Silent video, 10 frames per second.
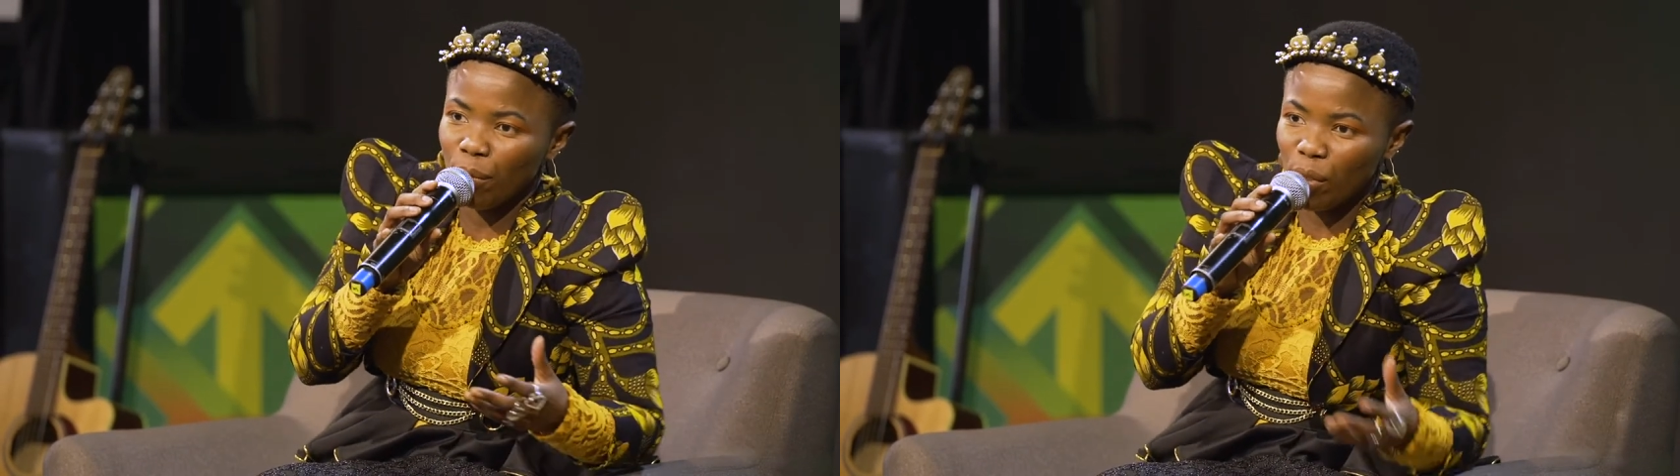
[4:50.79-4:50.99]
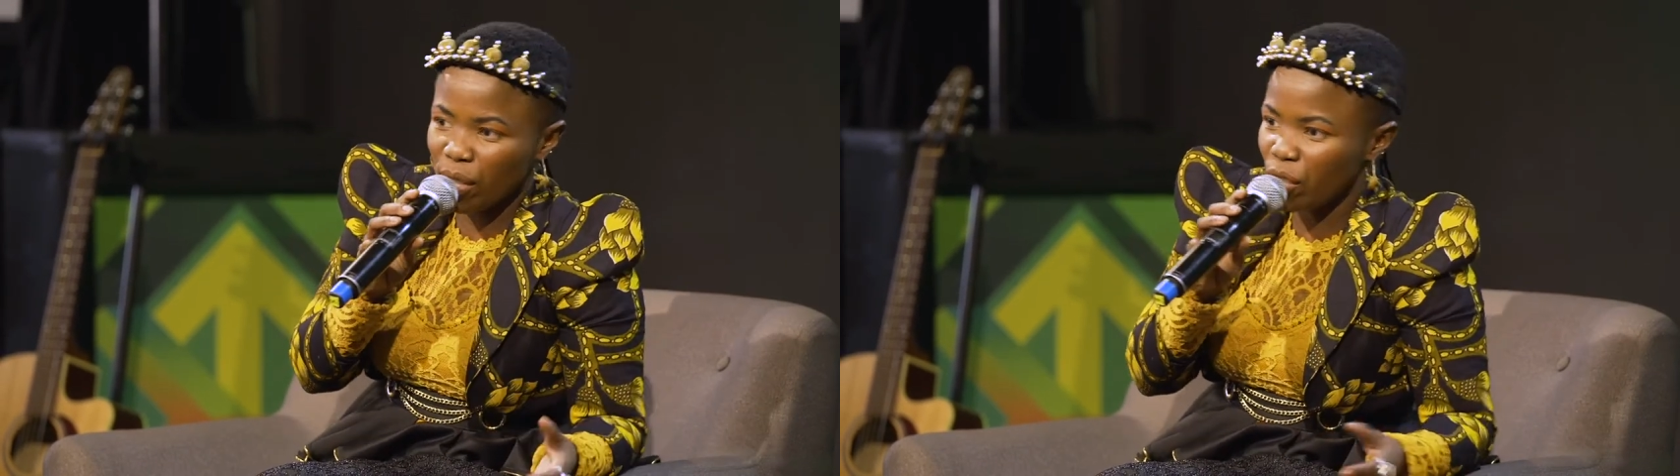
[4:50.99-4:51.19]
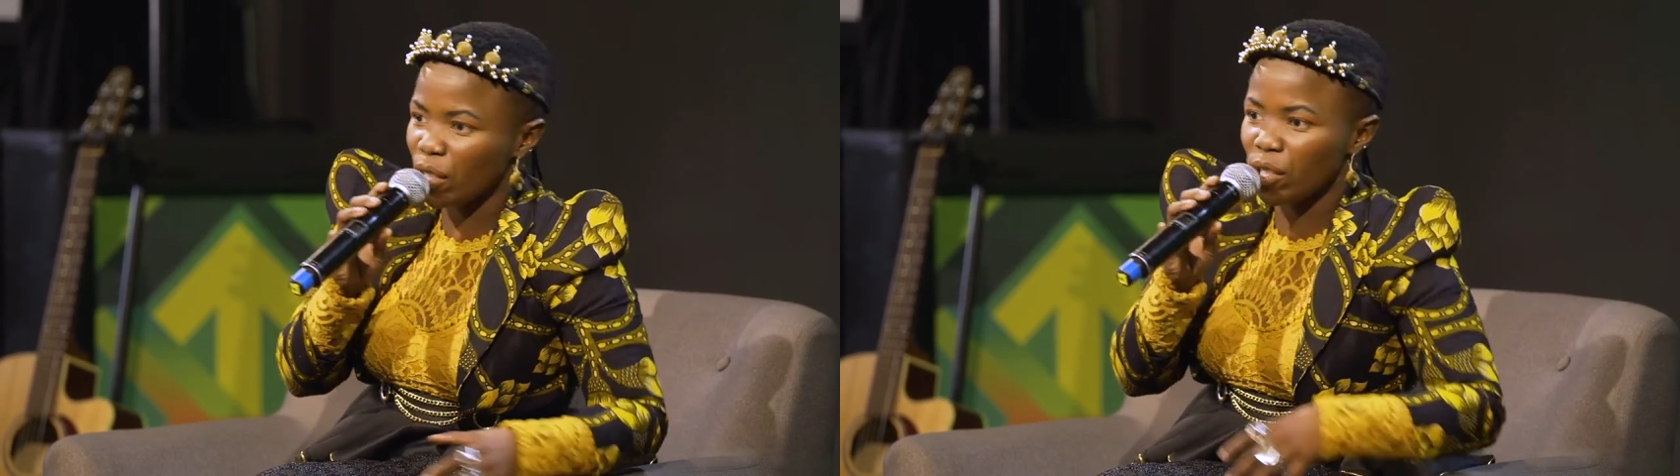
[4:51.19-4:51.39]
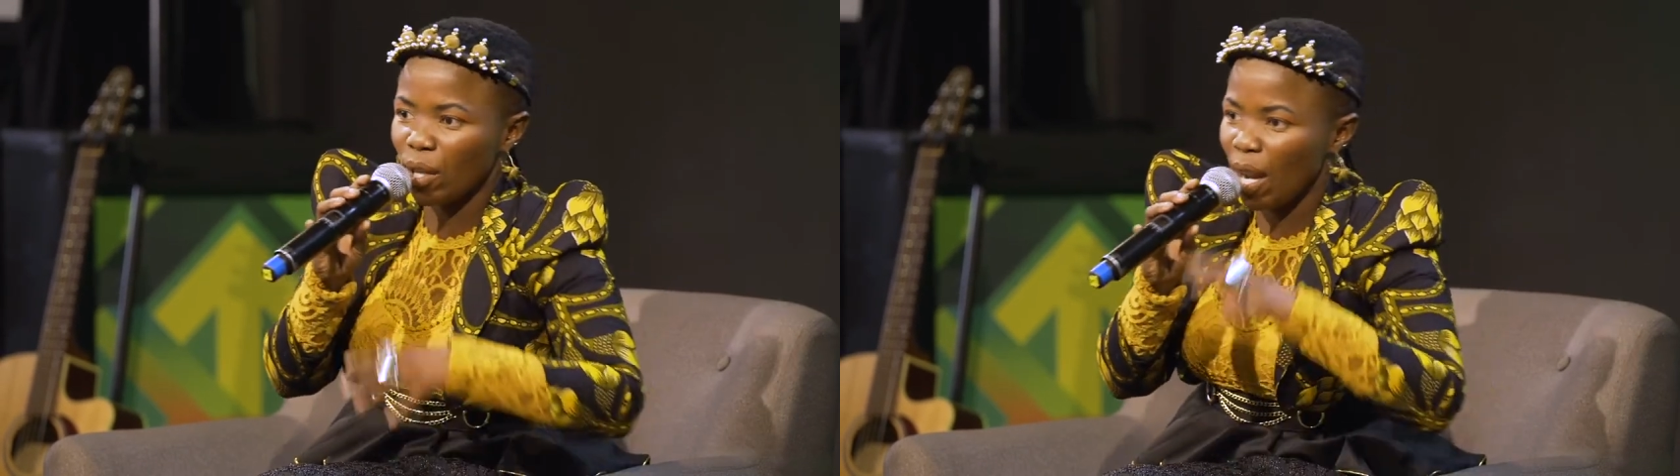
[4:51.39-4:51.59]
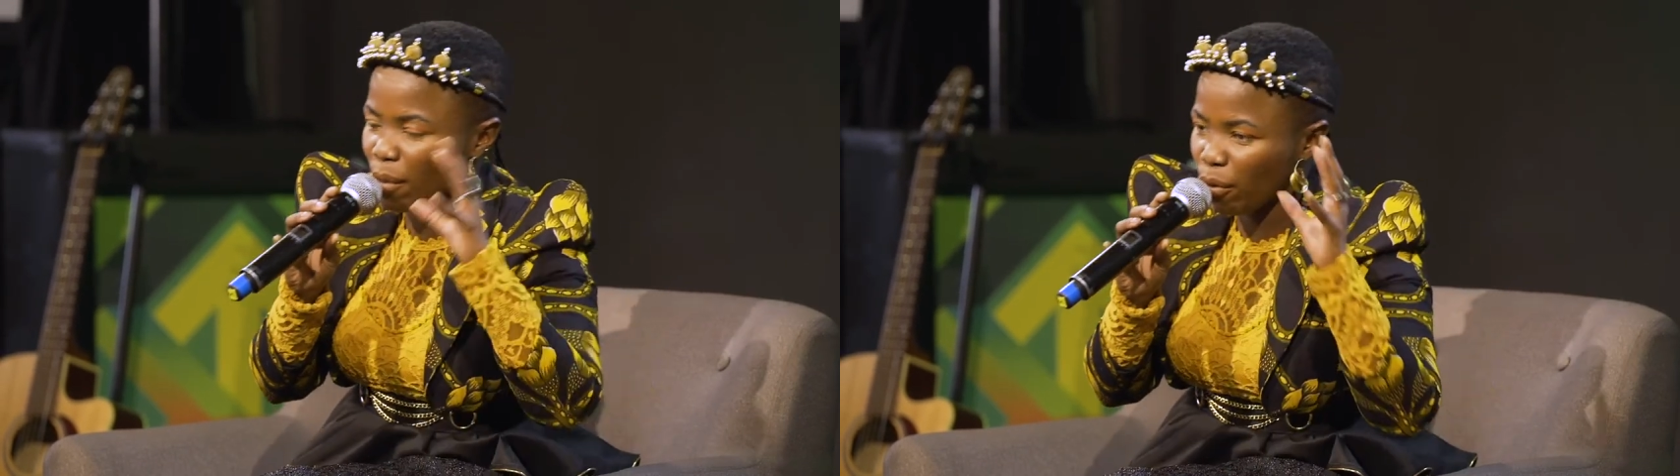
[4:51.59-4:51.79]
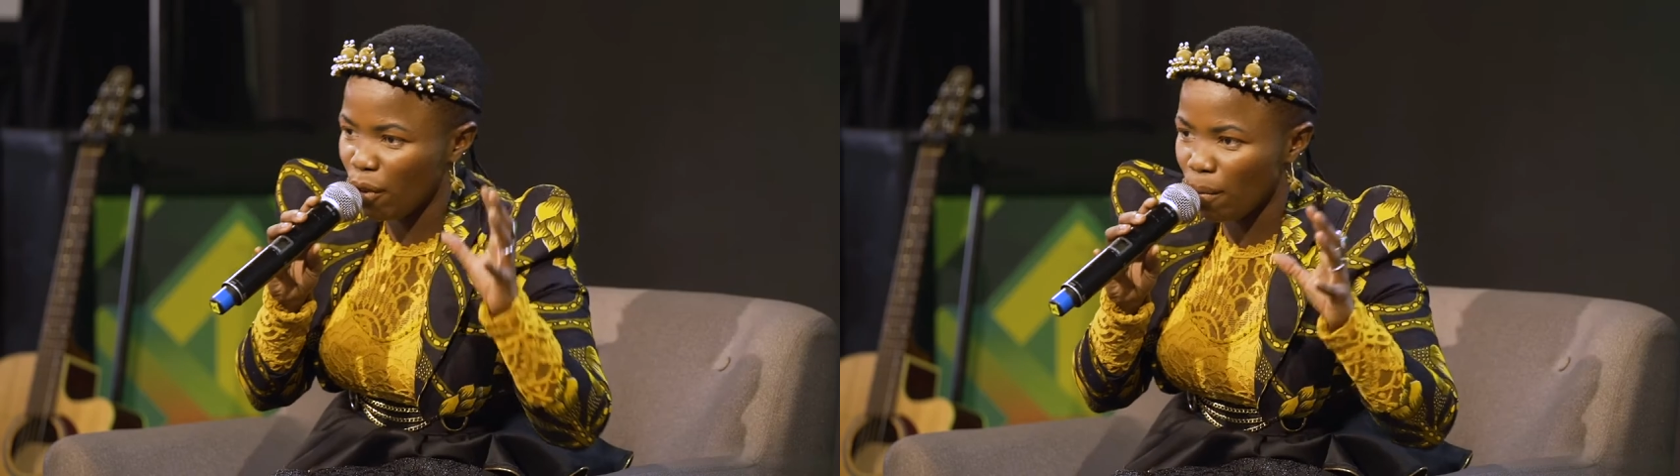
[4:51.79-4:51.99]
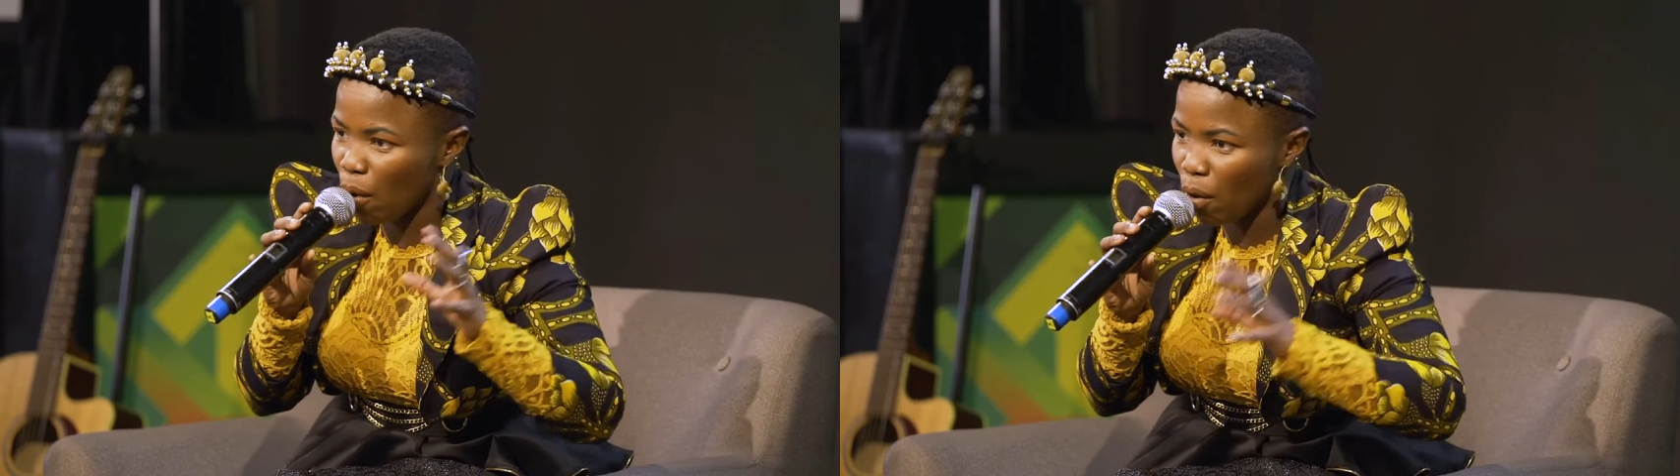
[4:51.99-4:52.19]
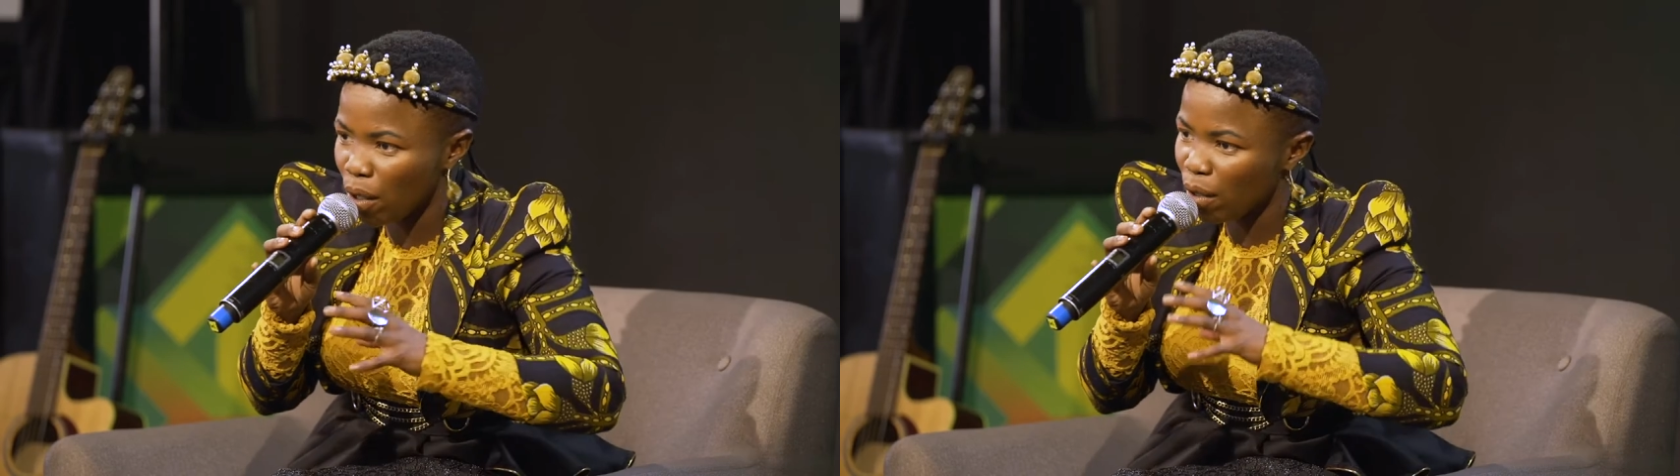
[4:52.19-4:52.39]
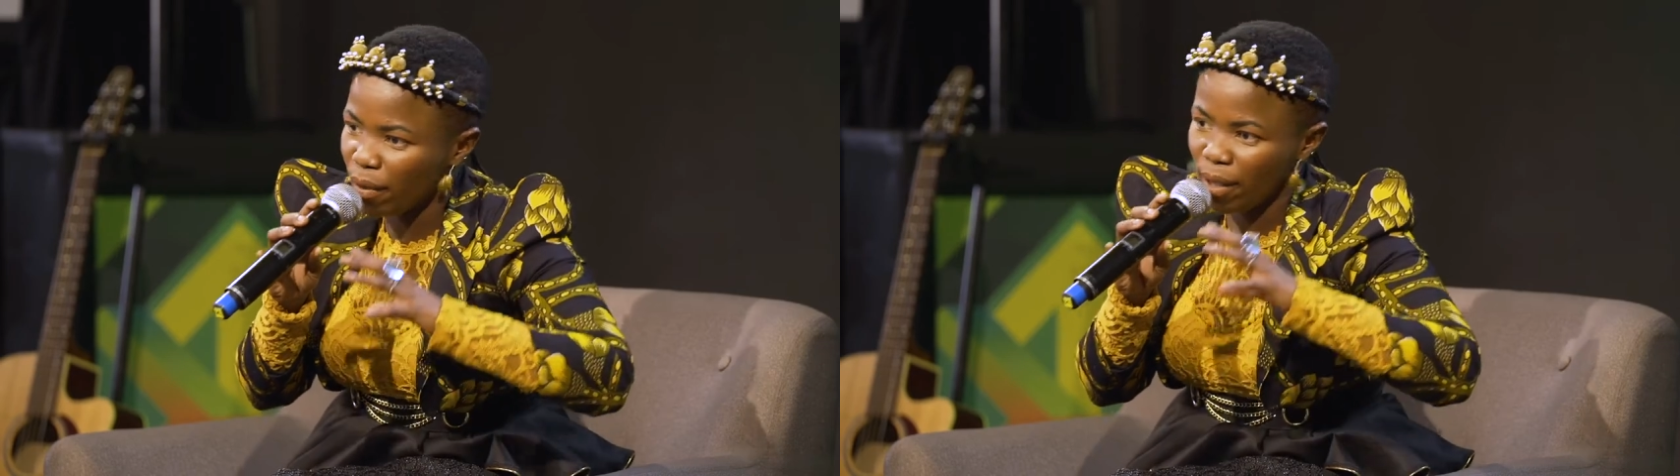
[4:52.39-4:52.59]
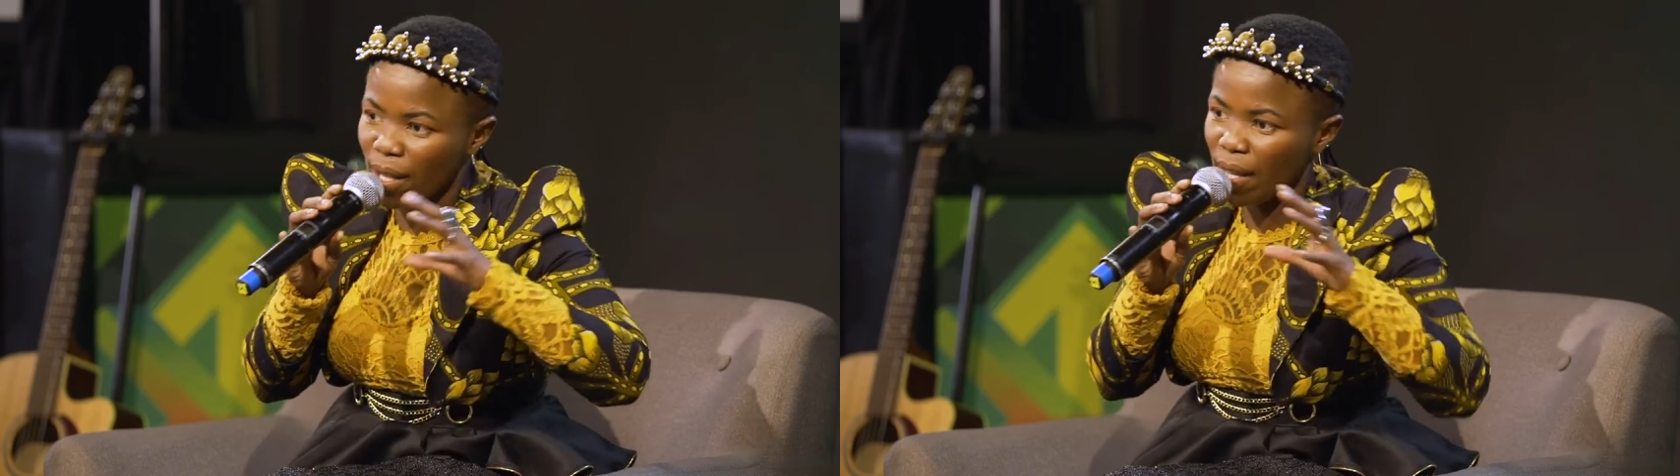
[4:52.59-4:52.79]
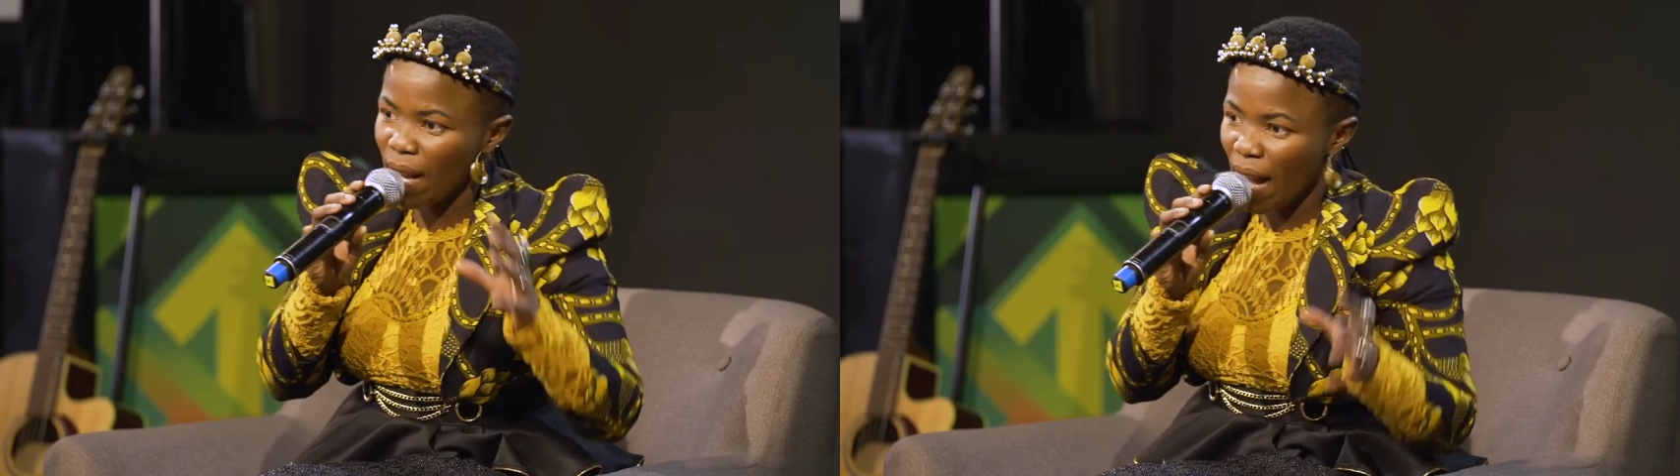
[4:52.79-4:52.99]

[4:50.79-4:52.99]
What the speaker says: musicians are coming from all over